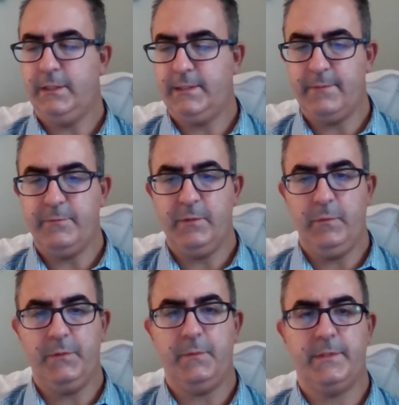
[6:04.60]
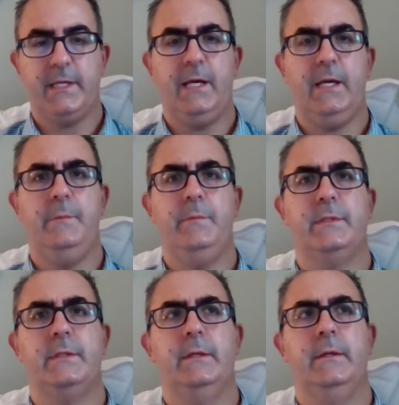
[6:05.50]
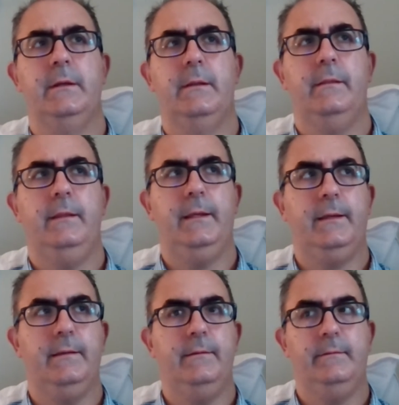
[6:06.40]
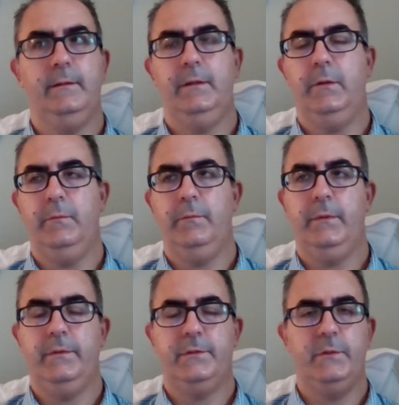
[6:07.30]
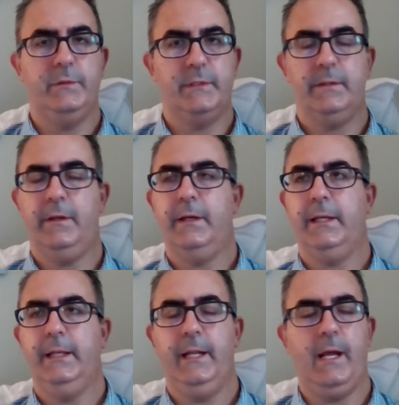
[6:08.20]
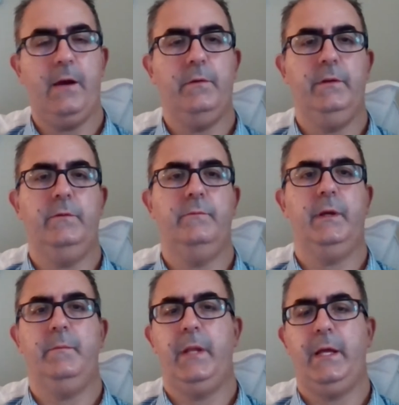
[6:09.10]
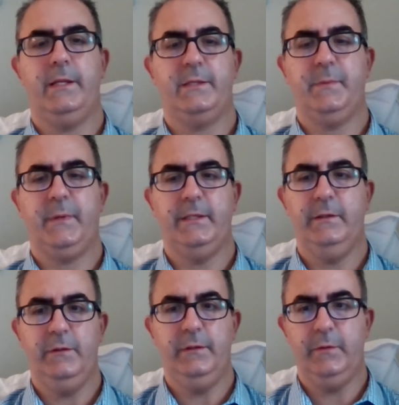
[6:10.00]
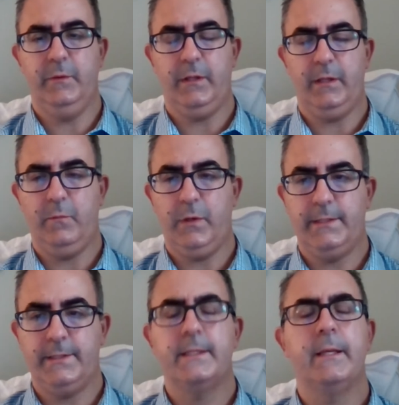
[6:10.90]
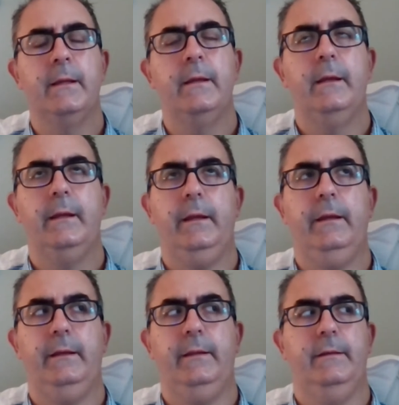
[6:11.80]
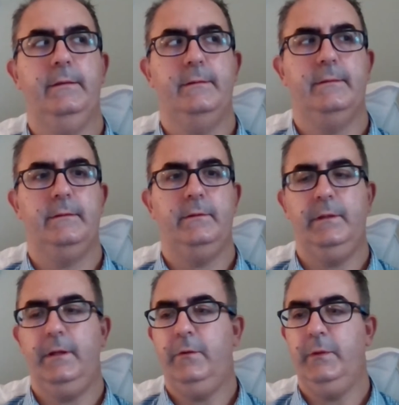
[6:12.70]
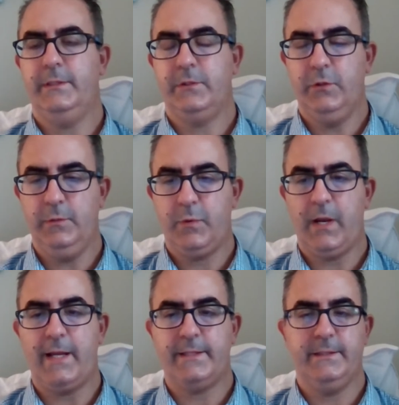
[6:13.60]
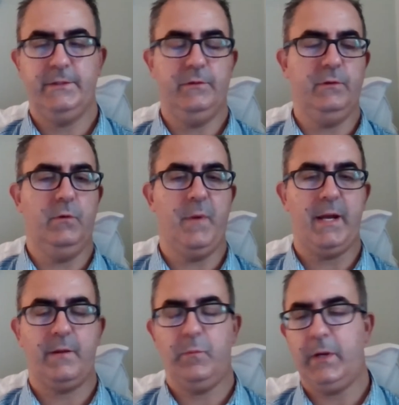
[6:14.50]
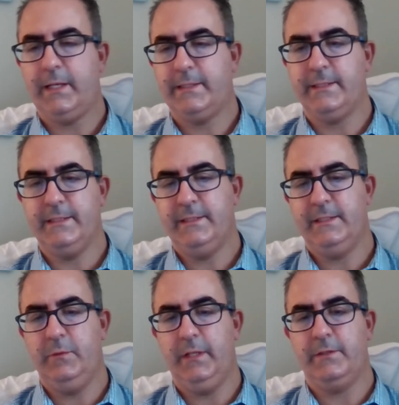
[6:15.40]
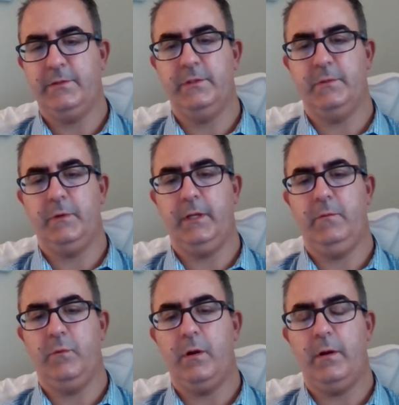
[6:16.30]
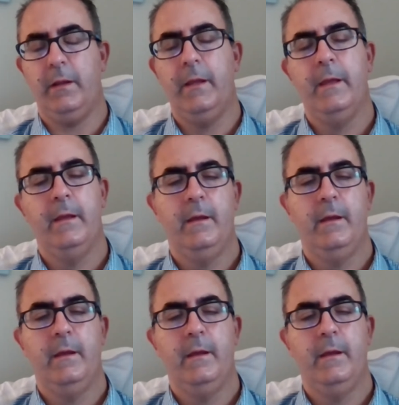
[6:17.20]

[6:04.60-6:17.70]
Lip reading: attempt it multiple times. They can, students can log in and out. I'm not expecting you to do it all at once. And, it's good practice. You can go back and practice and see what answers are right or wrong.